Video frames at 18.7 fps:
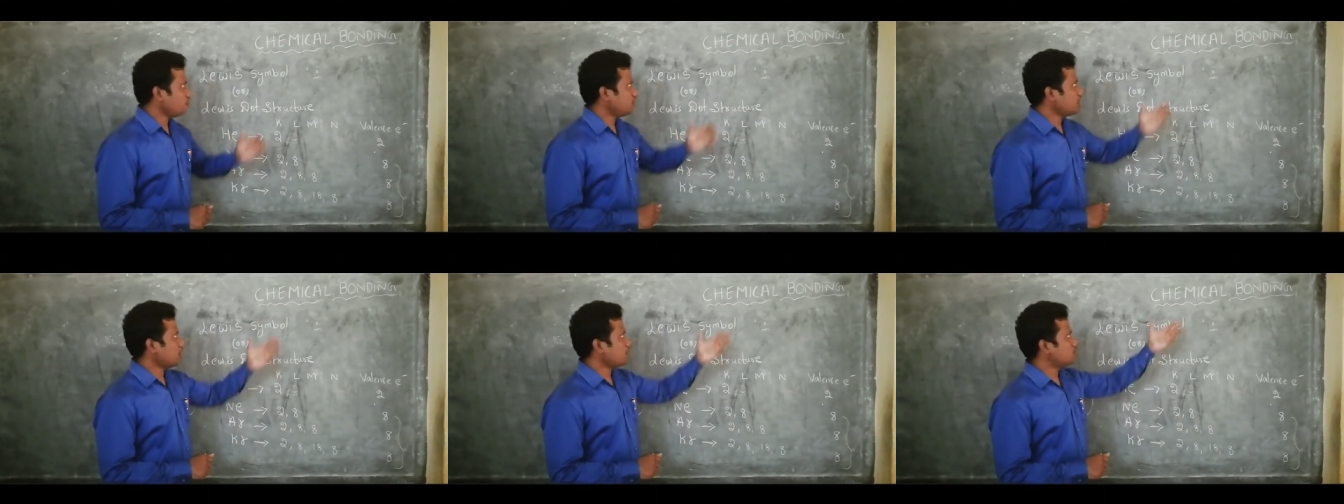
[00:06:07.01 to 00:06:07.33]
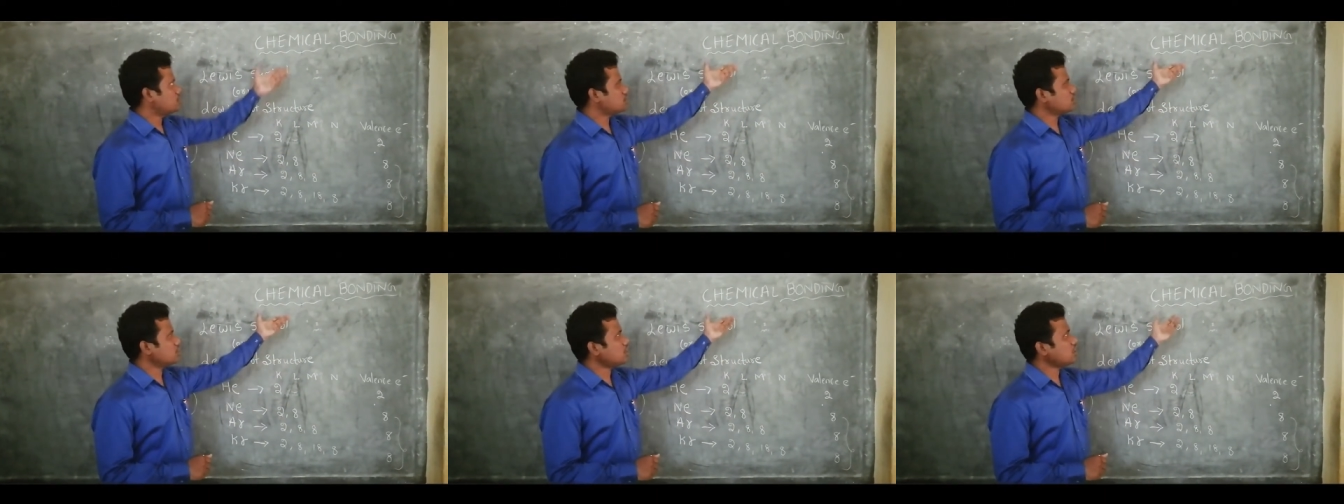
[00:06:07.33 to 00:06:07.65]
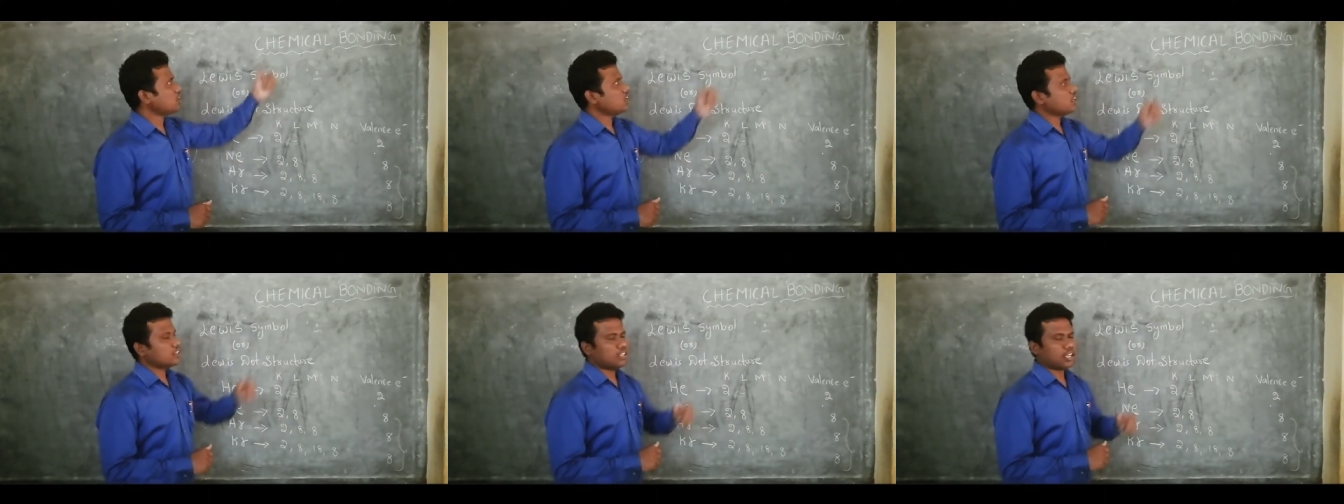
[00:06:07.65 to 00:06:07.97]
we
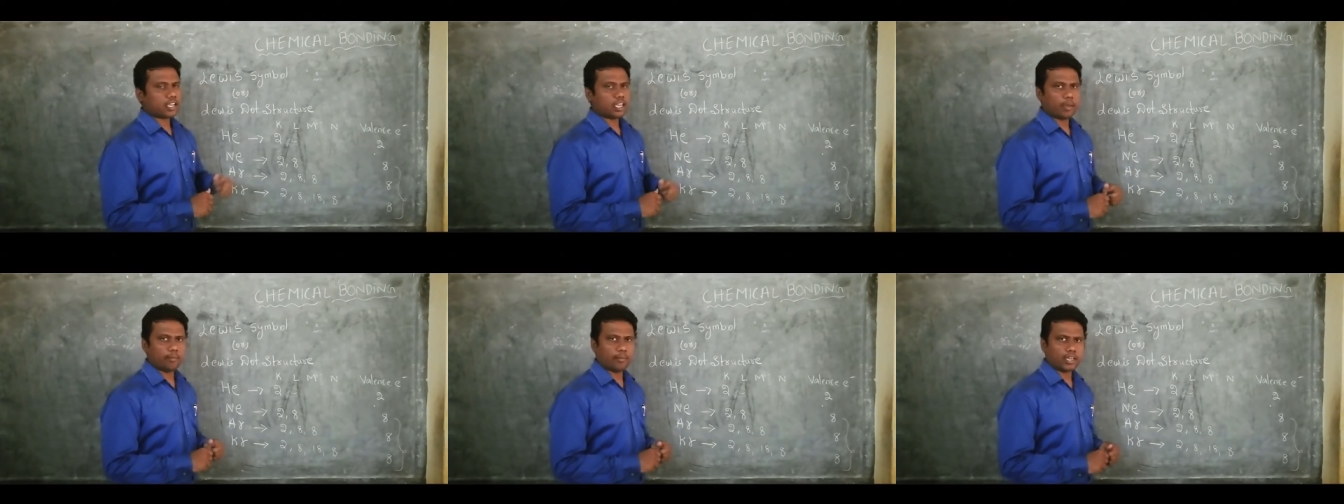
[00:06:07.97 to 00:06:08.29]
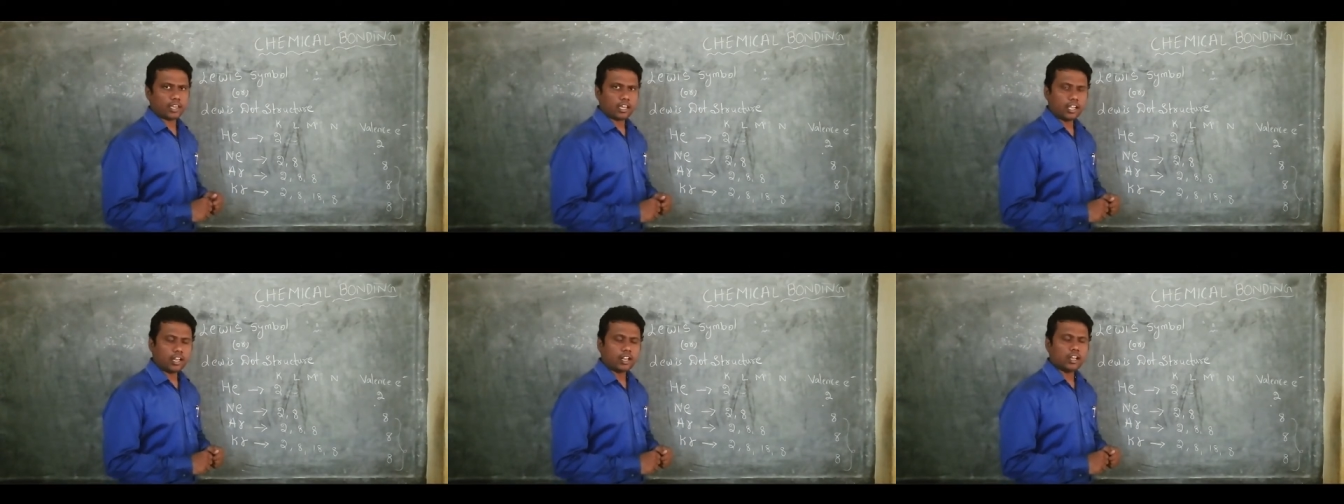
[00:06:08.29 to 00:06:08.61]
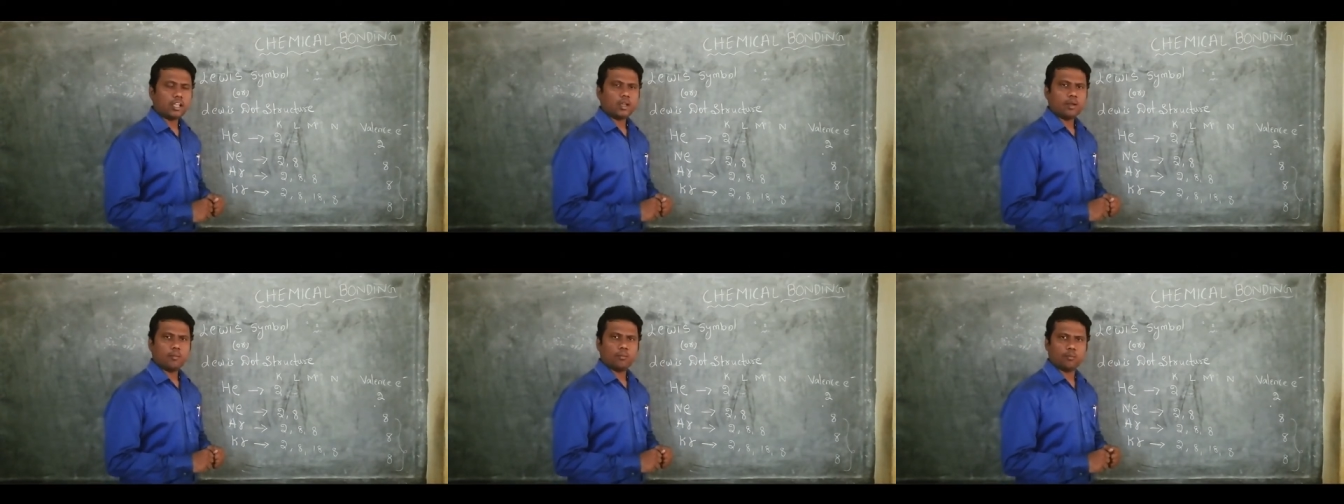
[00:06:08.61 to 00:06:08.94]
observe the chemical
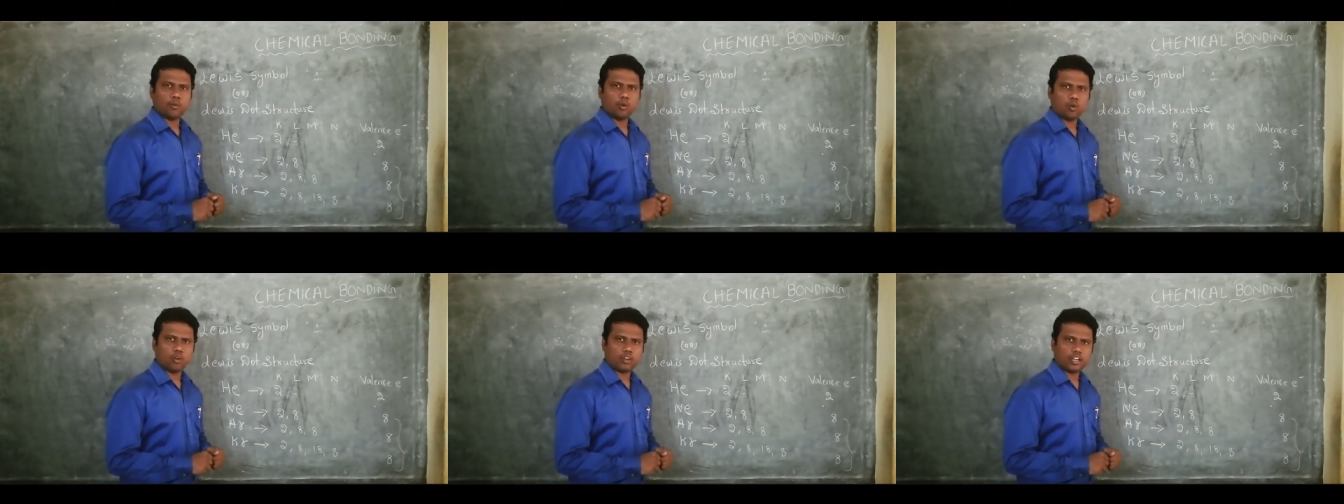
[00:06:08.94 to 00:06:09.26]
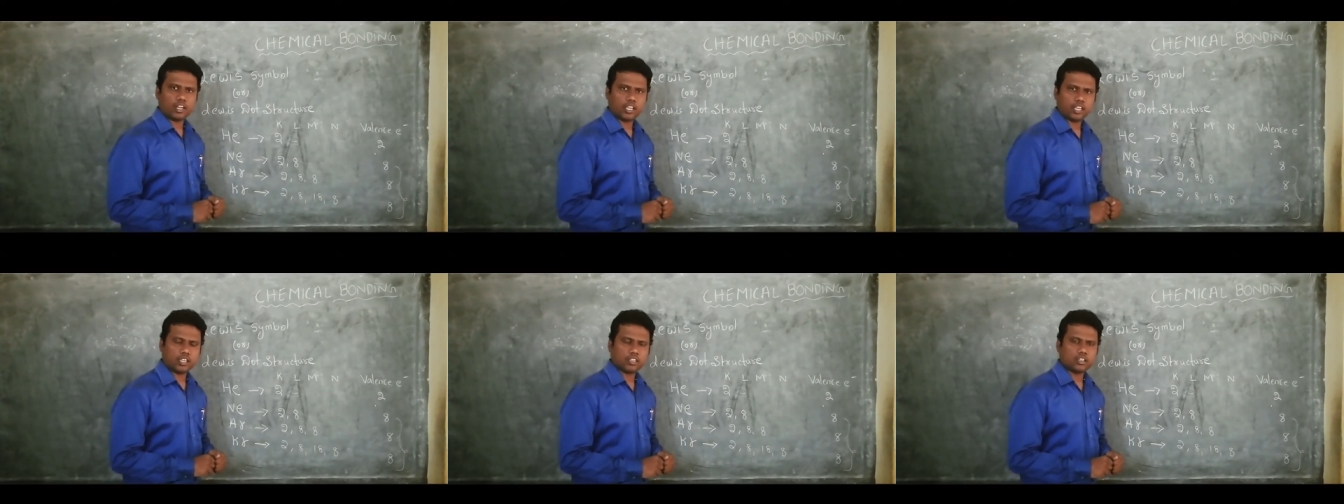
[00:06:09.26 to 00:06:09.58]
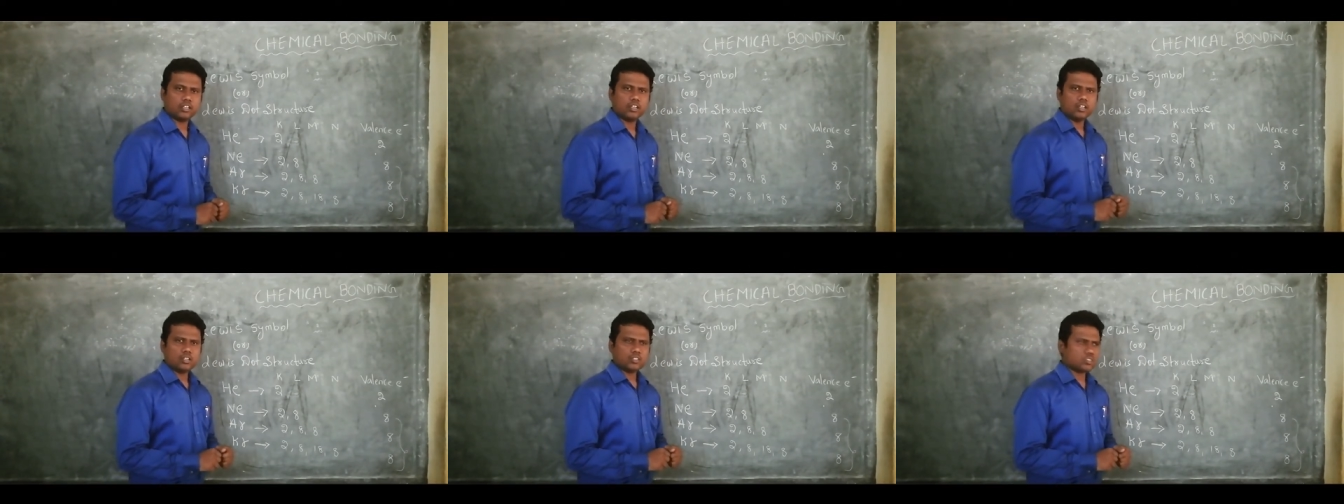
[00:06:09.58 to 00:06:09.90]
bonding.